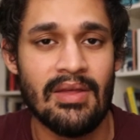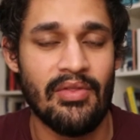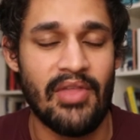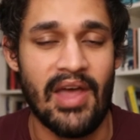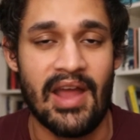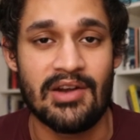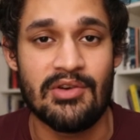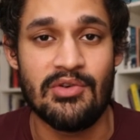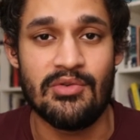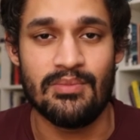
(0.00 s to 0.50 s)

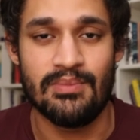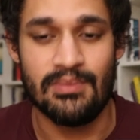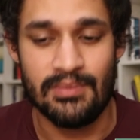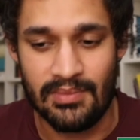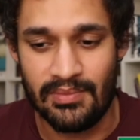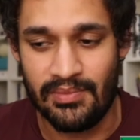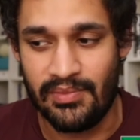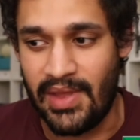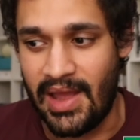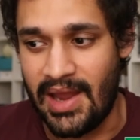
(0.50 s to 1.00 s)

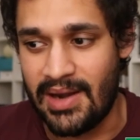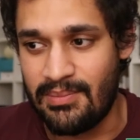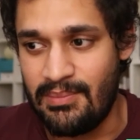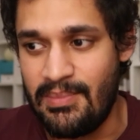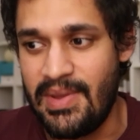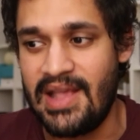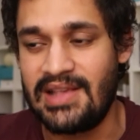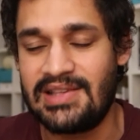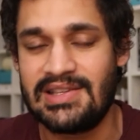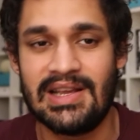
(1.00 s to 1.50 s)
that
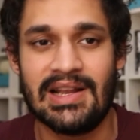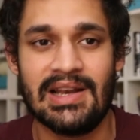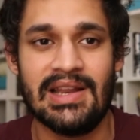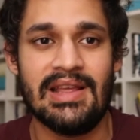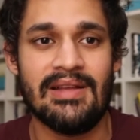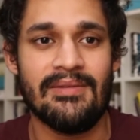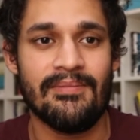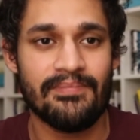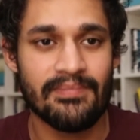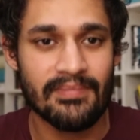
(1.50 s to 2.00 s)

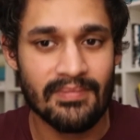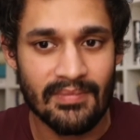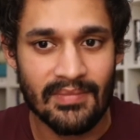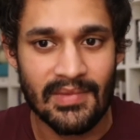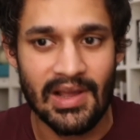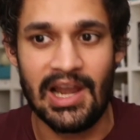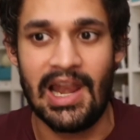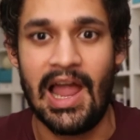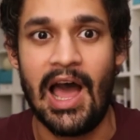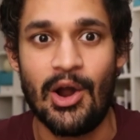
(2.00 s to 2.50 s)
basically
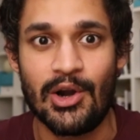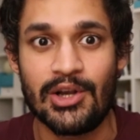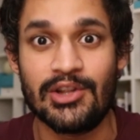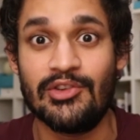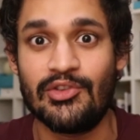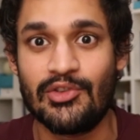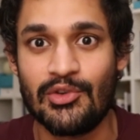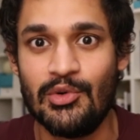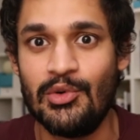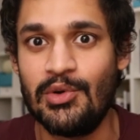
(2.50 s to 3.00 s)
allowed
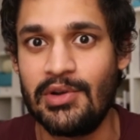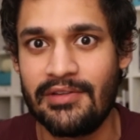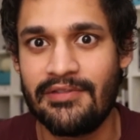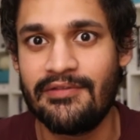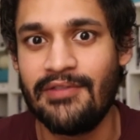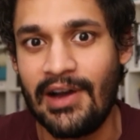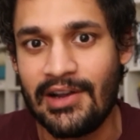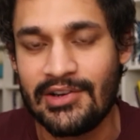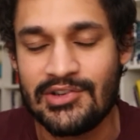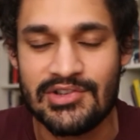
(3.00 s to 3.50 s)
the school to
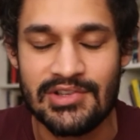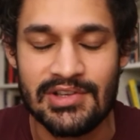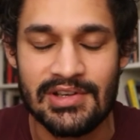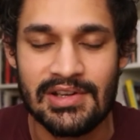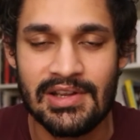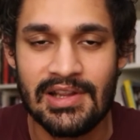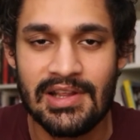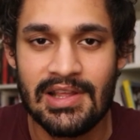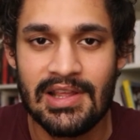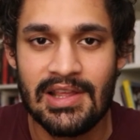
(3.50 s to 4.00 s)
function.
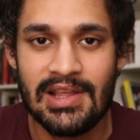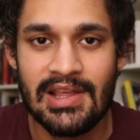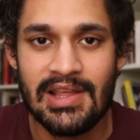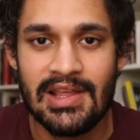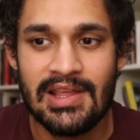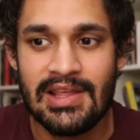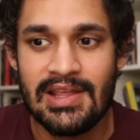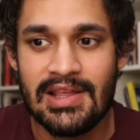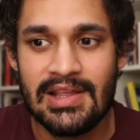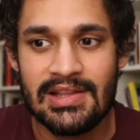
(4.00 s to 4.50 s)

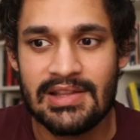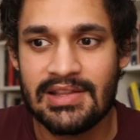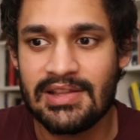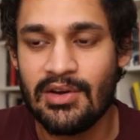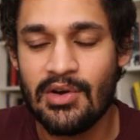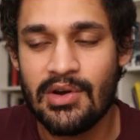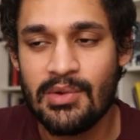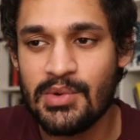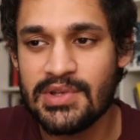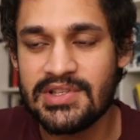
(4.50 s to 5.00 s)

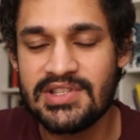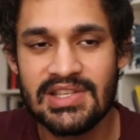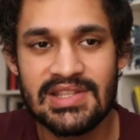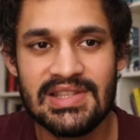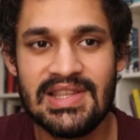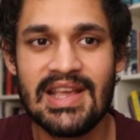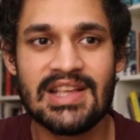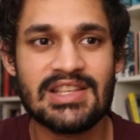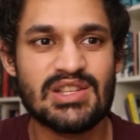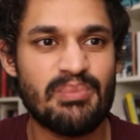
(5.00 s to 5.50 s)
So it was just
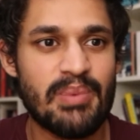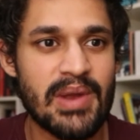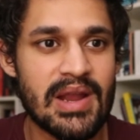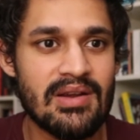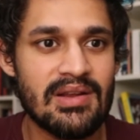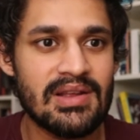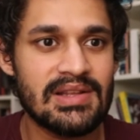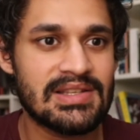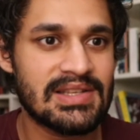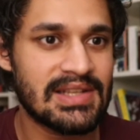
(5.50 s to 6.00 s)
the
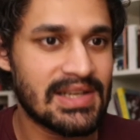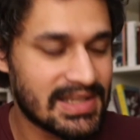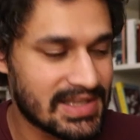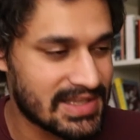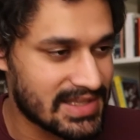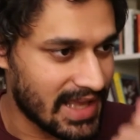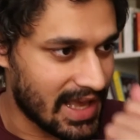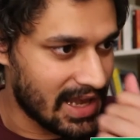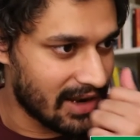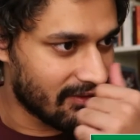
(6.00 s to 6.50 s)
experience in
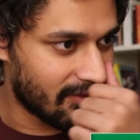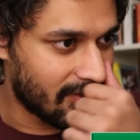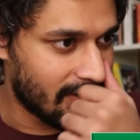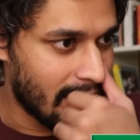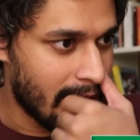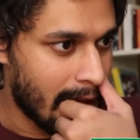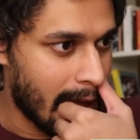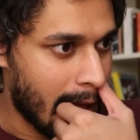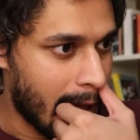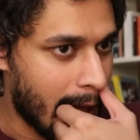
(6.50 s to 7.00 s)
itself.
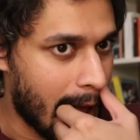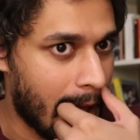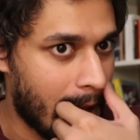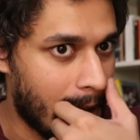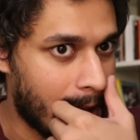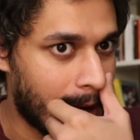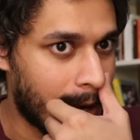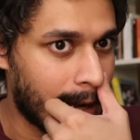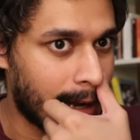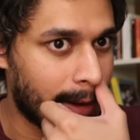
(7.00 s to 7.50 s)

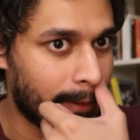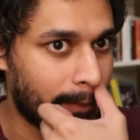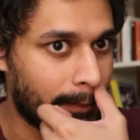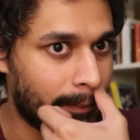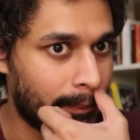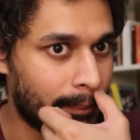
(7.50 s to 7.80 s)
And,